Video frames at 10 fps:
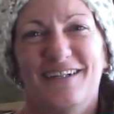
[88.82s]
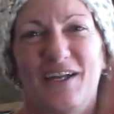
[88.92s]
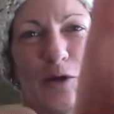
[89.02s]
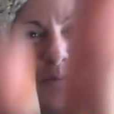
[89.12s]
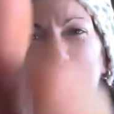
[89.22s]

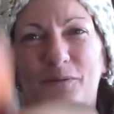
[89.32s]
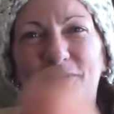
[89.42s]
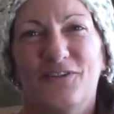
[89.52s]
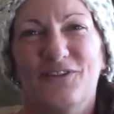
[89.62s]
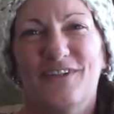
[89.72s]
I hope
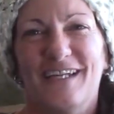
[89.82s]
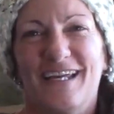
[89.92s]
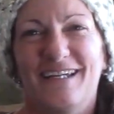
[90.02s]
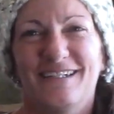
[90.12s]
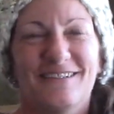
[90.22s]
everyone's doing
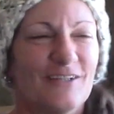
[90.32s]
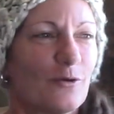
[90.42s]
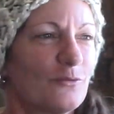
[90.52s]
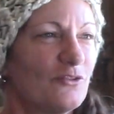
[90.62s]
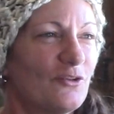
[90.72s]
today.
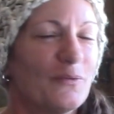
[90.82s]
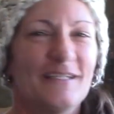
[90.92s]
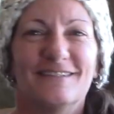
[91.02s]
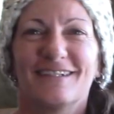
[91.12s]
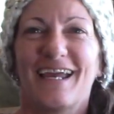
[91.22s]

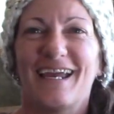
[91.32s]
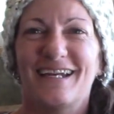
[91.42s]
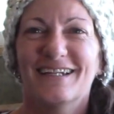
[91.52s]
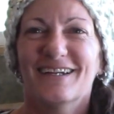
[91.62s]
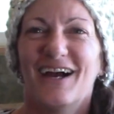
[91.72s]

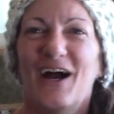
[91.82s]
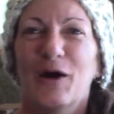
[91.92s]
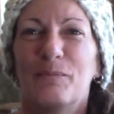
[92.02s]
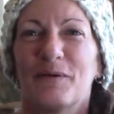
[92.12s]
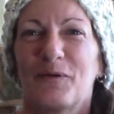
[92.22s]
I
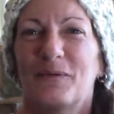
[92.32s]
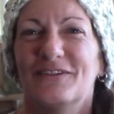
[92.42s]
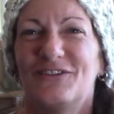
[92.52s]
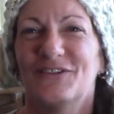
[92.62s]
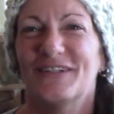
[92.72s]
hope
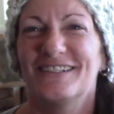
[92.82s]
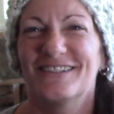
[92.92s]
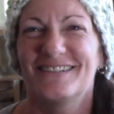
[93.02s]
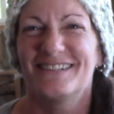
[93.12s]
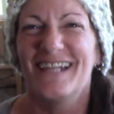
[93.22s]
everyone's doing
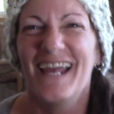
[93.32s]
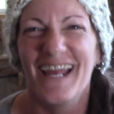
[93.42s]
good today.